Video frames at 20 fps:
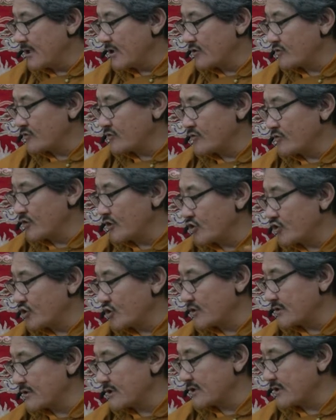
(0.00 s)
to your
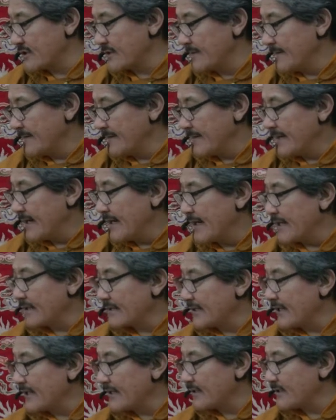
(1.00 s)
doctor, and
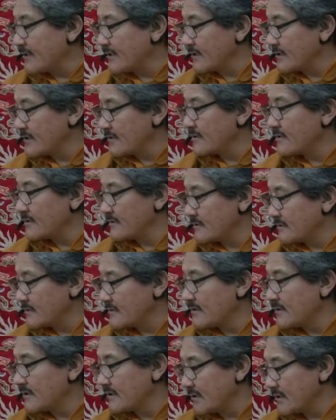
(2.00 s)
then
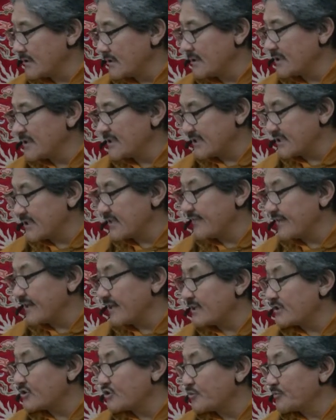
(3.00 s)
it is
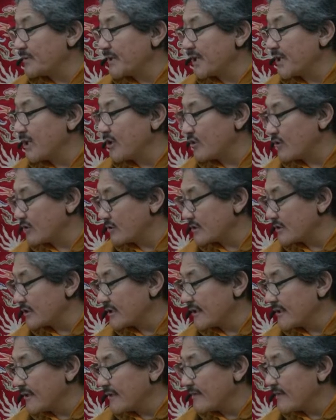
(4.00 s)
difficult to be cured.
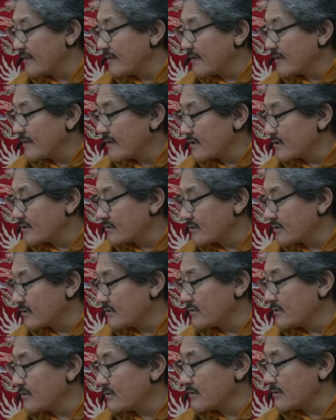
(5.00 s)

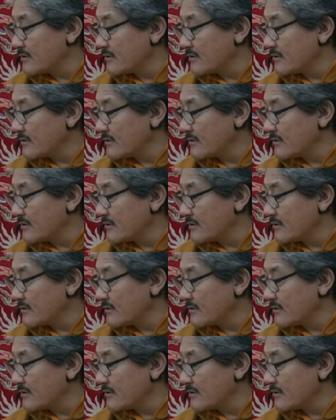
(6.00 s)
So,